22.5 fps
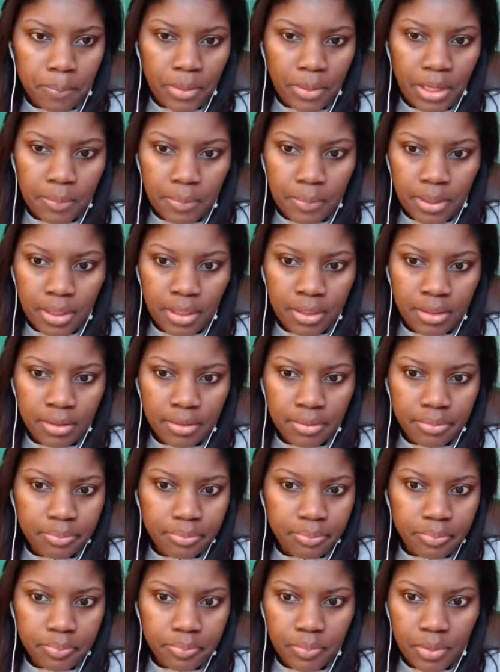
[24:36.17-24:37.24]
I mean,
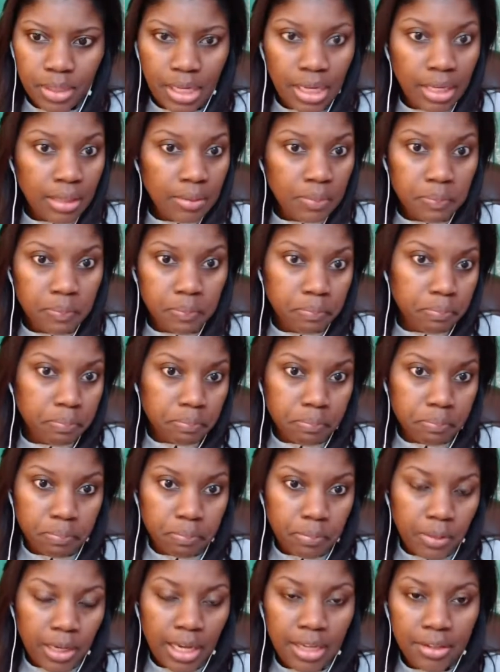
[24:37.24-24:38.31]
I
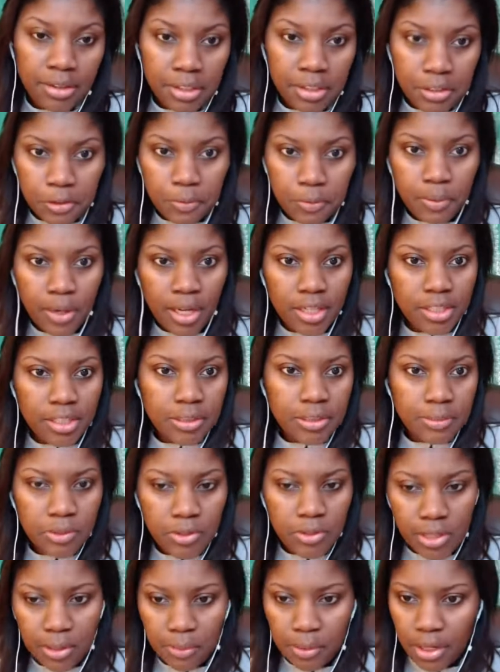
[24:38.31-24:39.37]
think it's
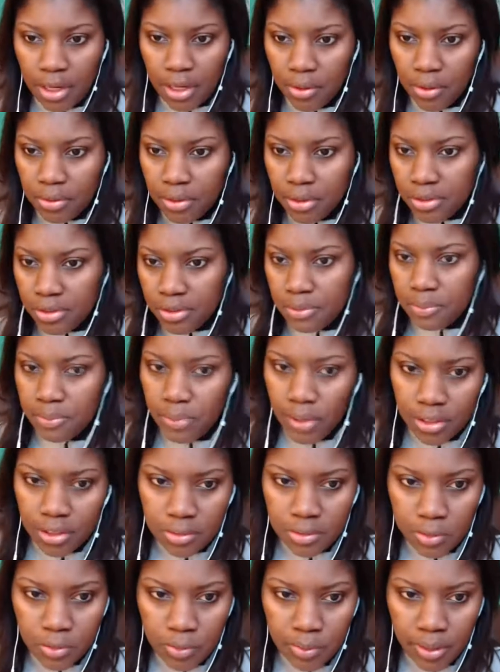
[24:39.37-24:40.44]
possible. I mean, I don't think it's
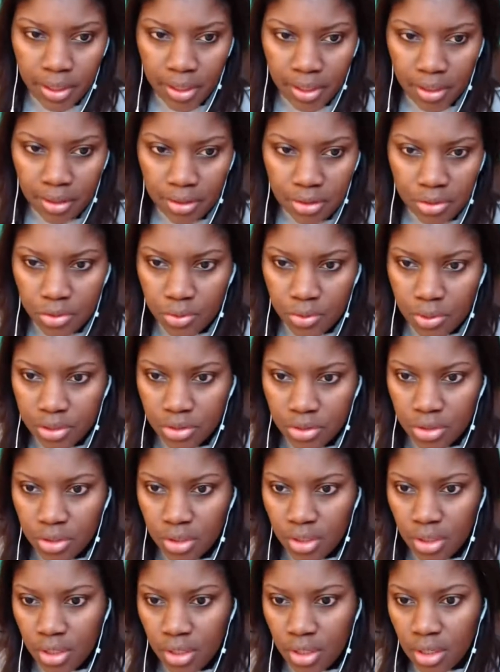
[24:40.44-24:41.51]
impossible by any stretch.
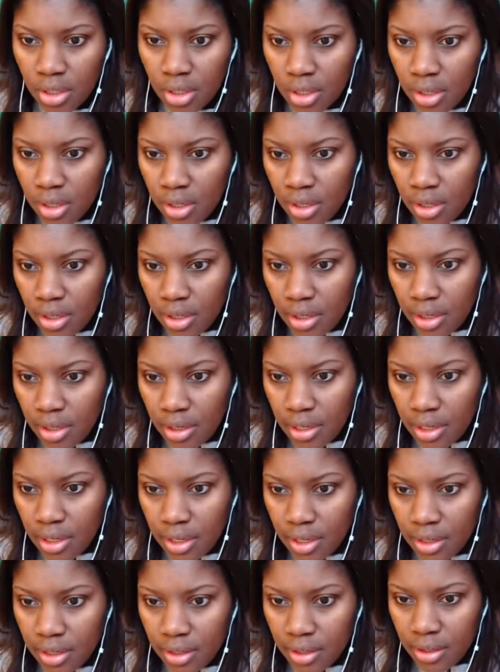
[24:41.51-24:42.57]

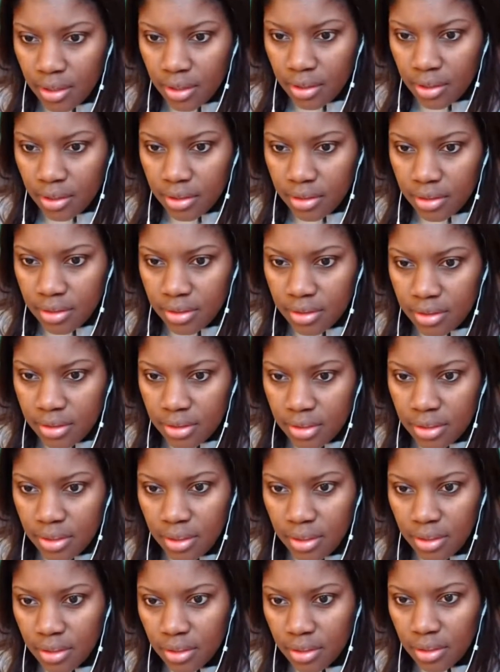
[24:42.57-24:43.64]
And
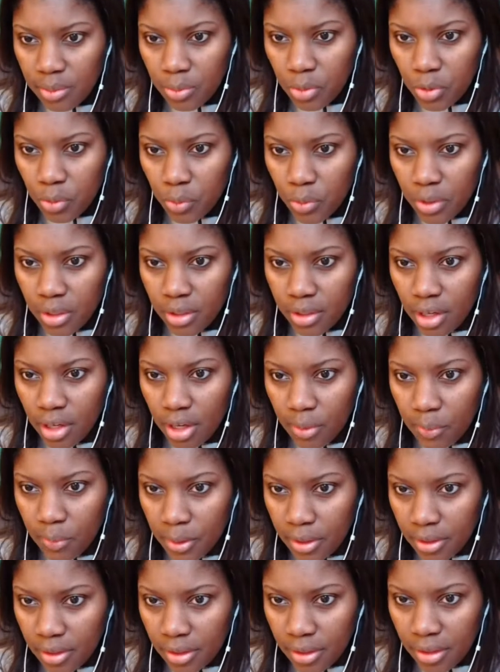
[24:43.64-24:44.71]
I'm going to read a
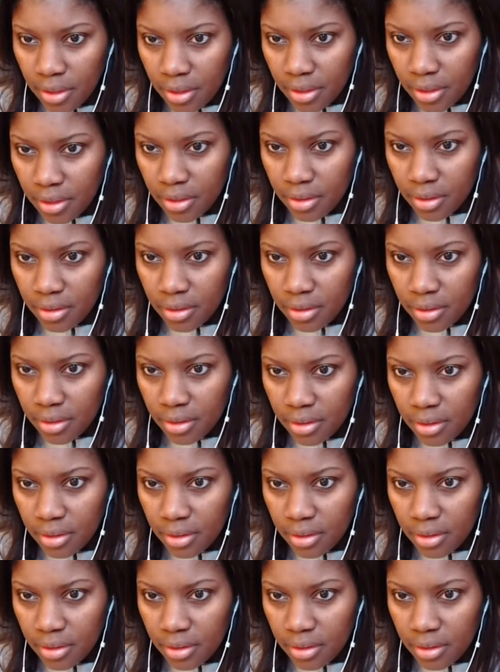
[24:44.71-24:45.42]
comment here.